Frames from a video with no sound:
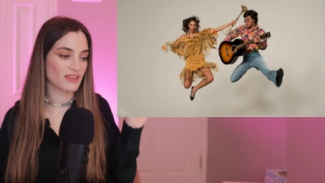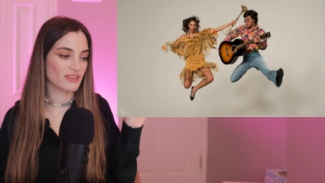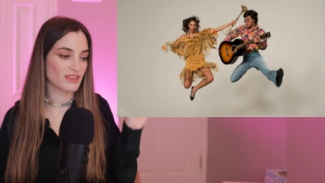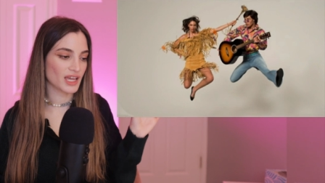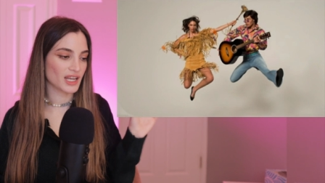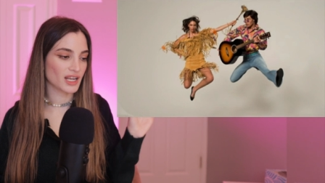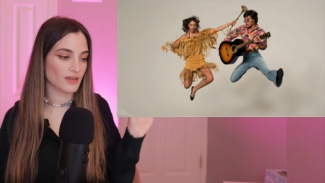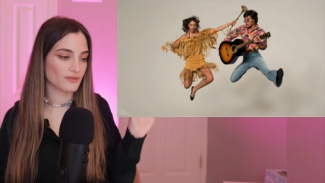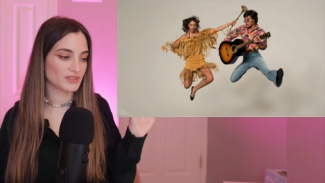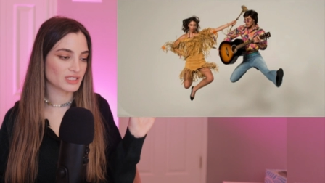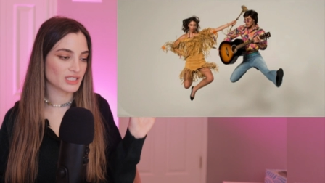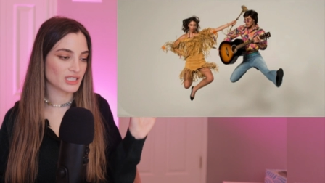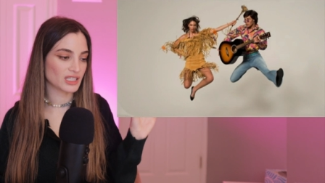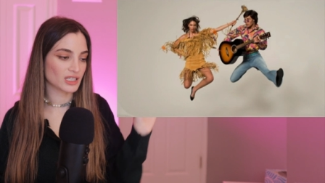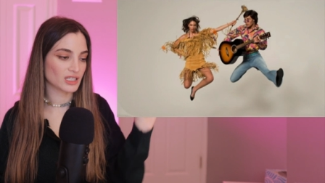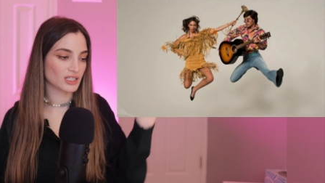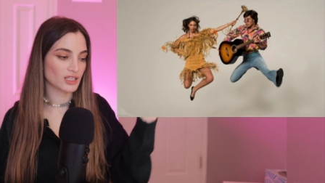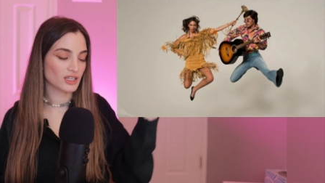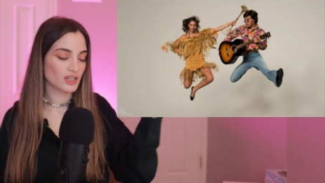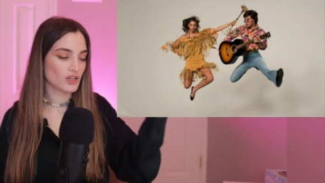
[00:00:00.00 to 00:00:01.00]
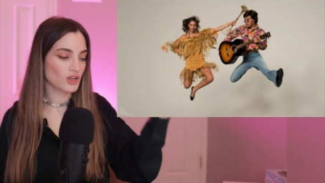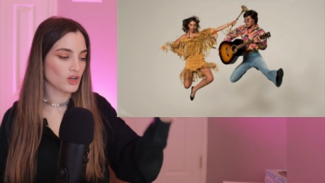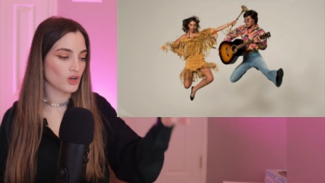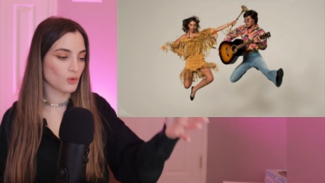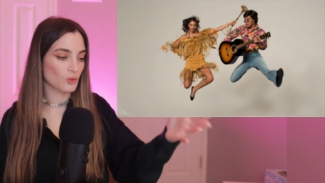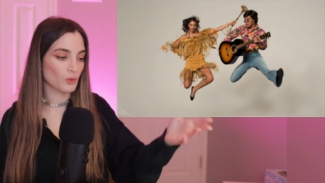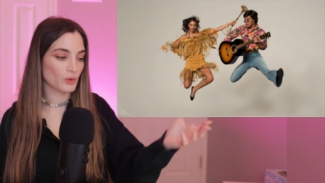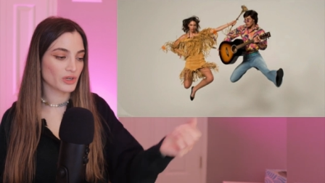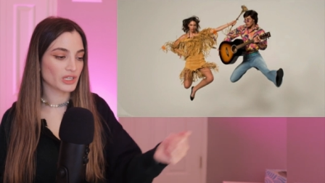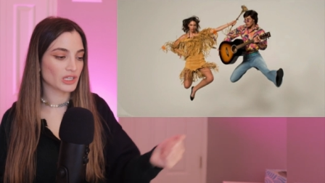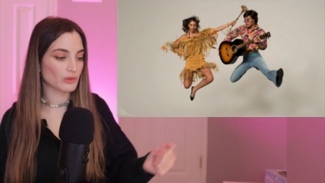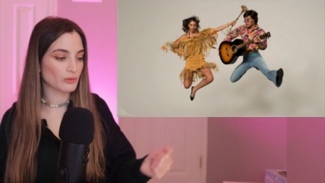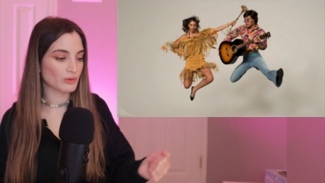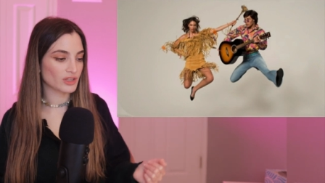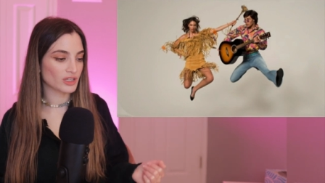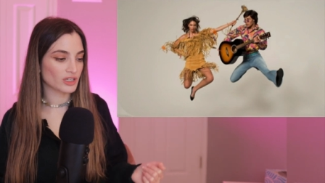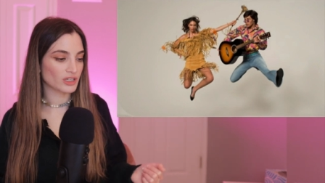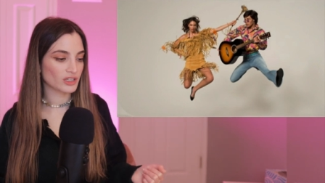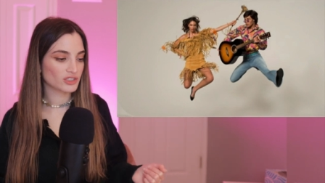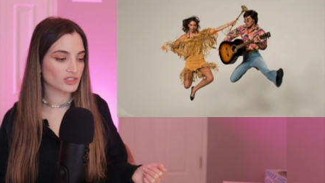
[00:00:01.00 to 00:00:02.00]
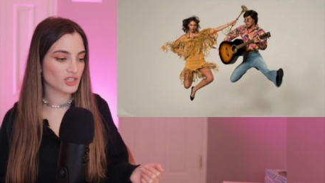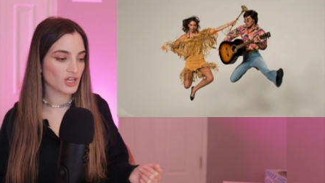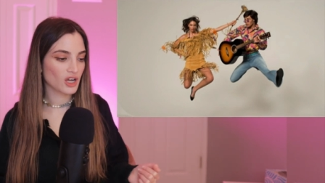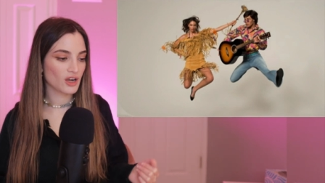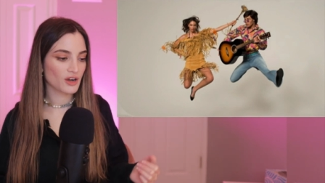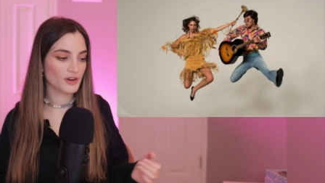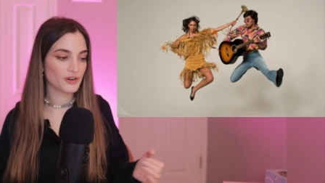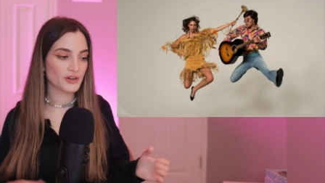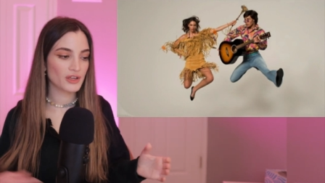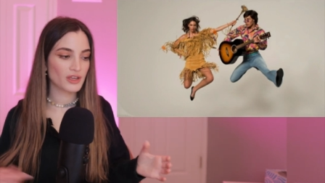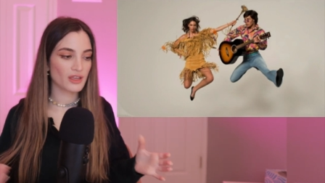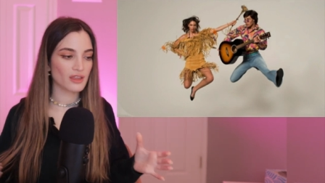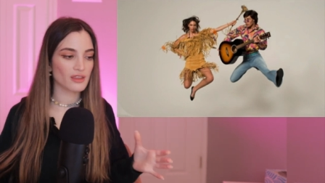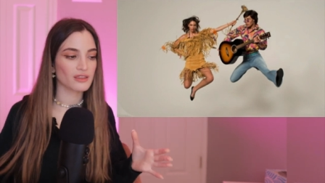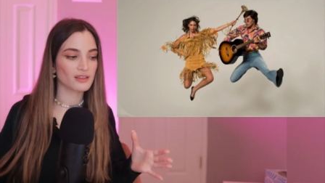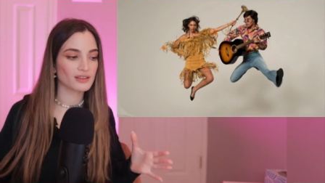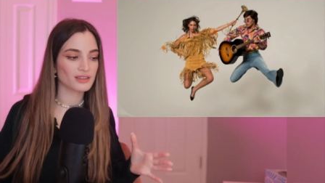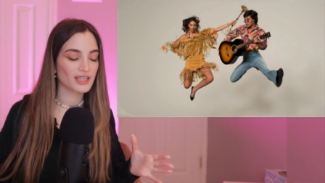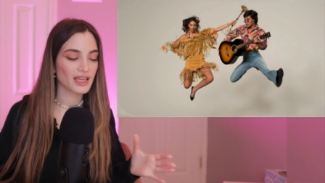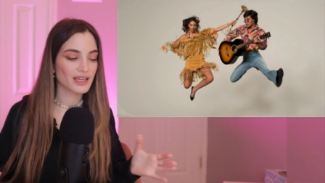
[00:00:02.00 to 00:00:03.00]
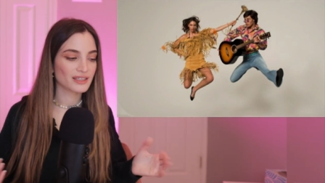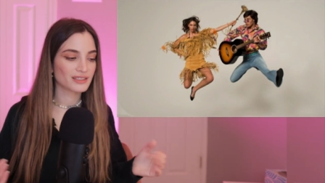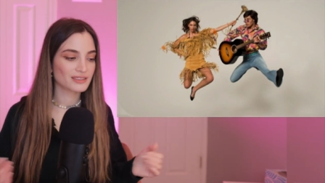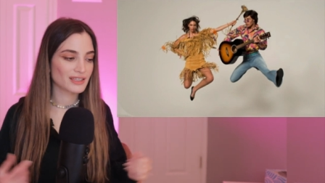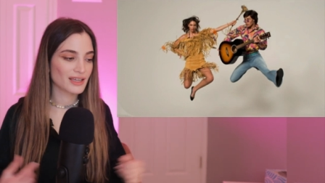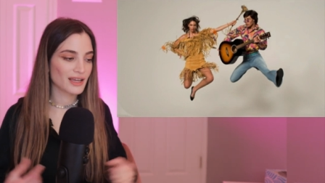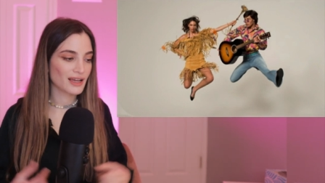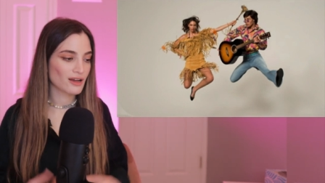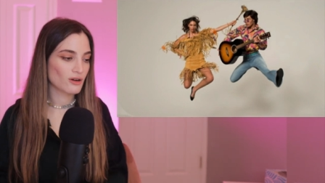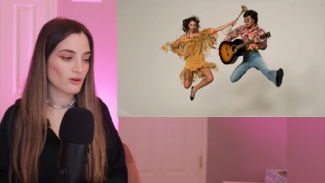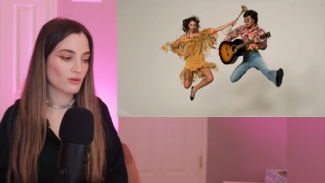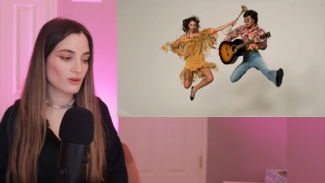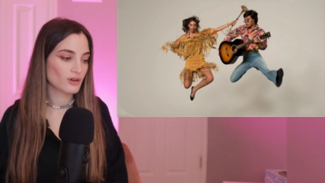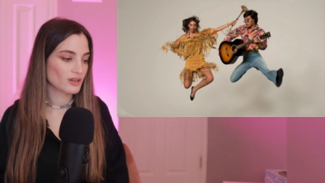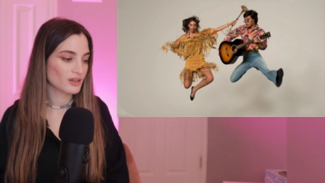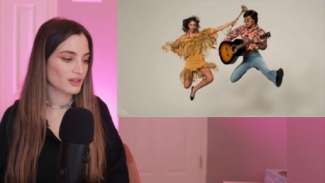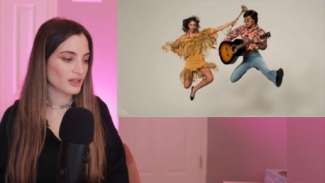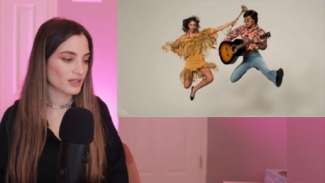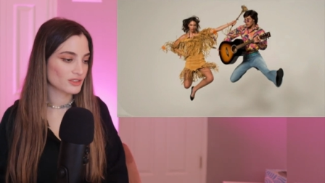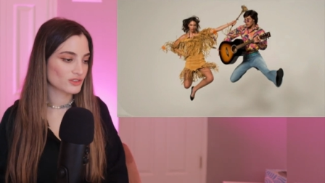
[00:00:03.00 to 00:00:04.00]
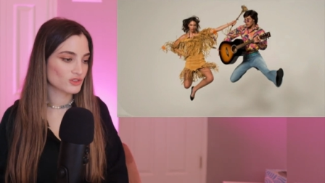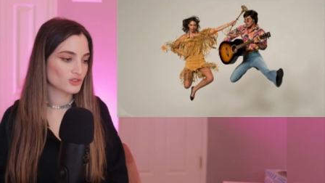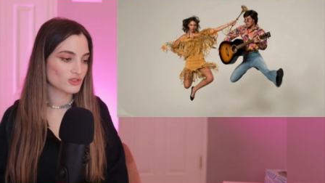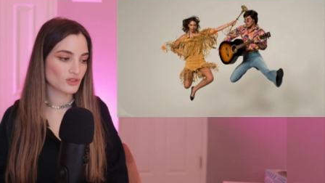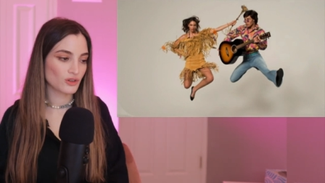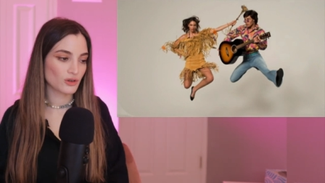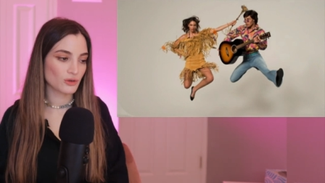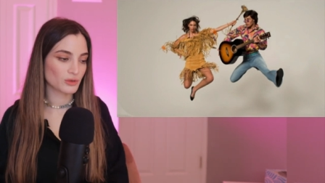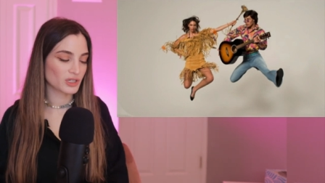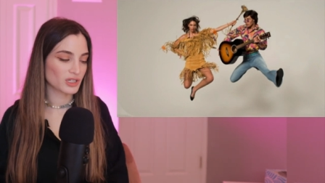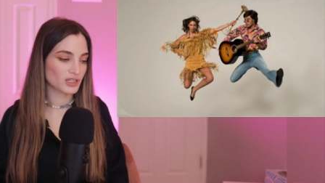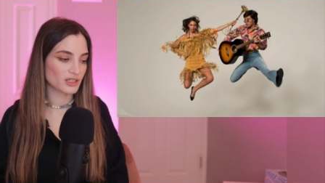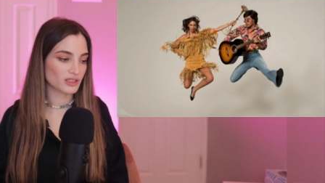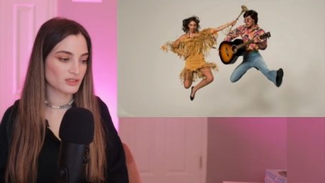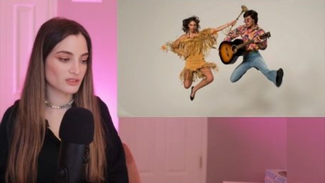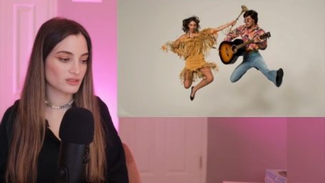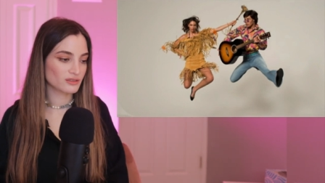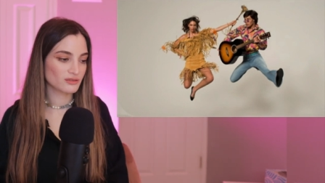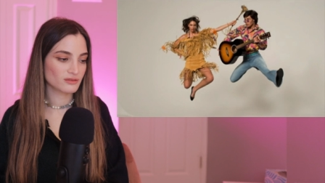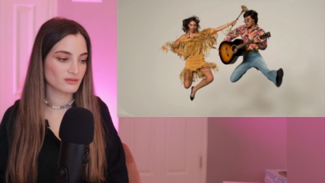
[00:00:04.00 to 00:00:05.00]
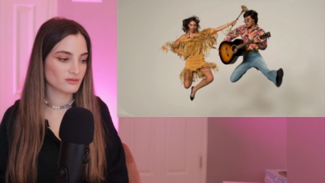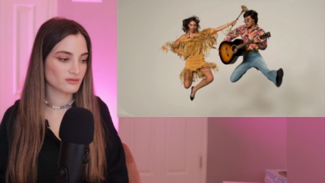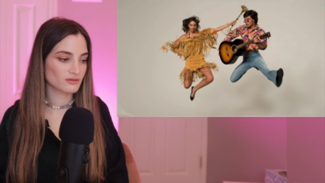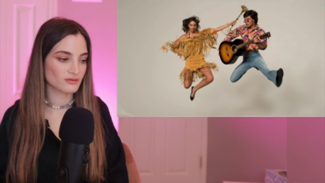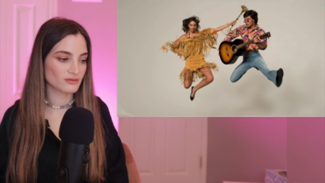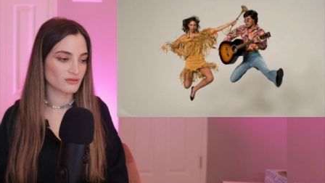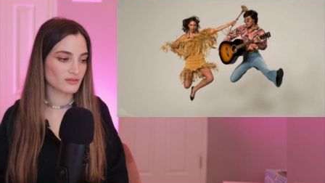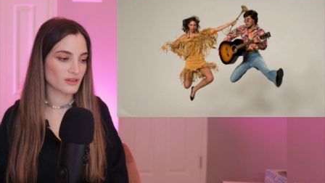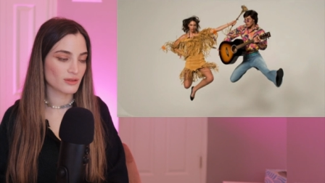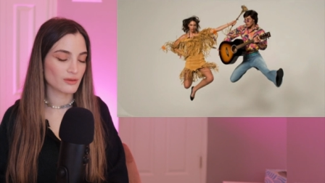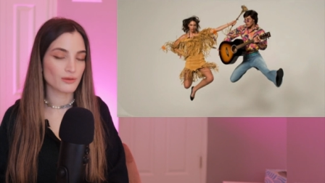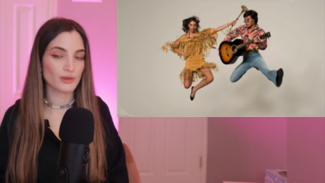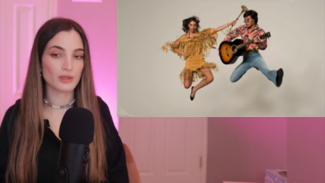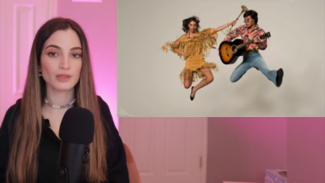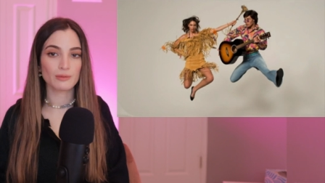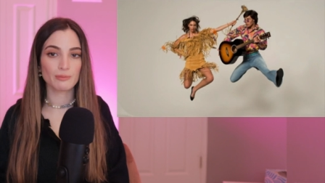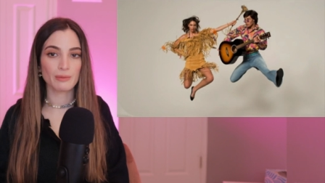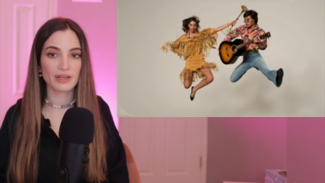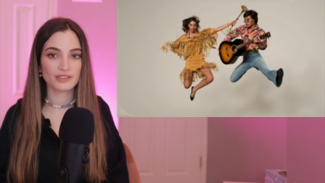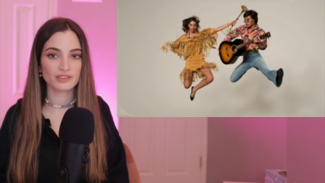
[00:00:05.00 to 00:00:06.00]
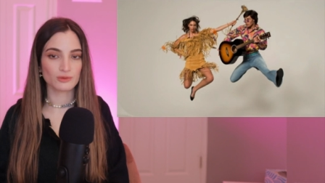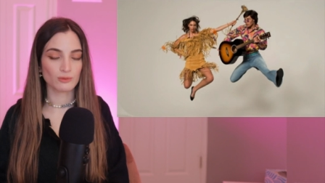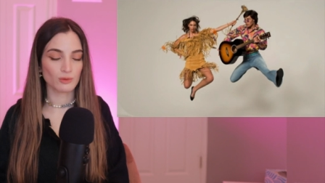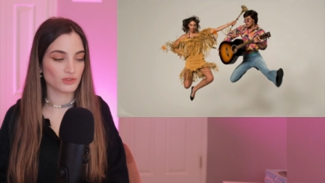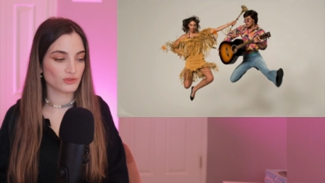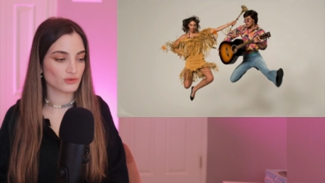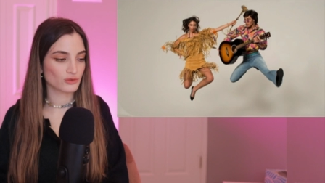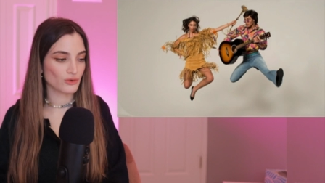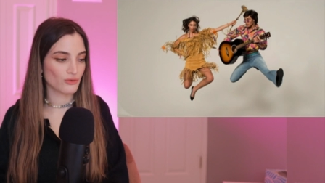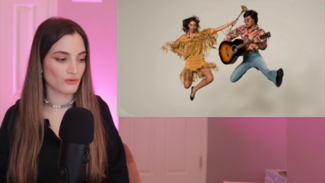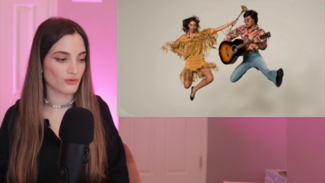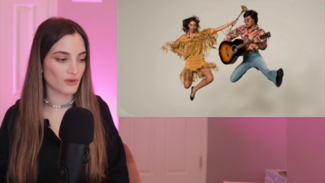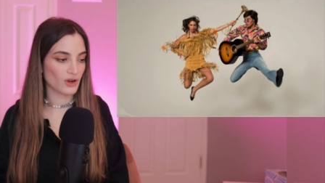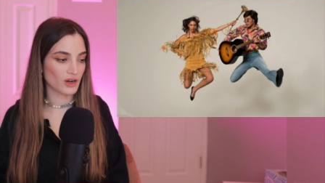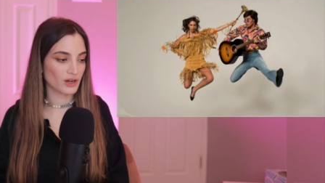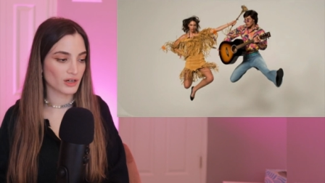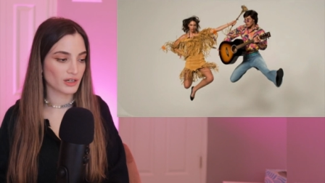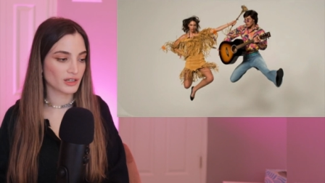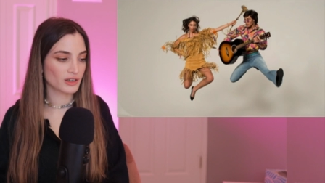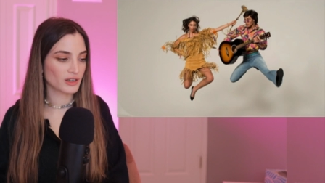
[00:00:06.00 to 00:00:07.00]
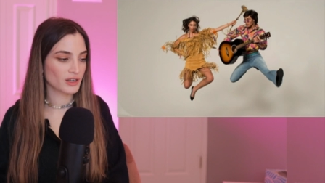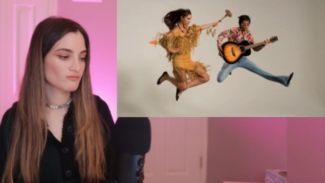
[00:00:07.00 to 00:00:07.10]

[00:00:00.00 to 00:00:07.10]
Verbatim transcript: that I've seen, working with the guitar, the legs out, so good. The best one so far.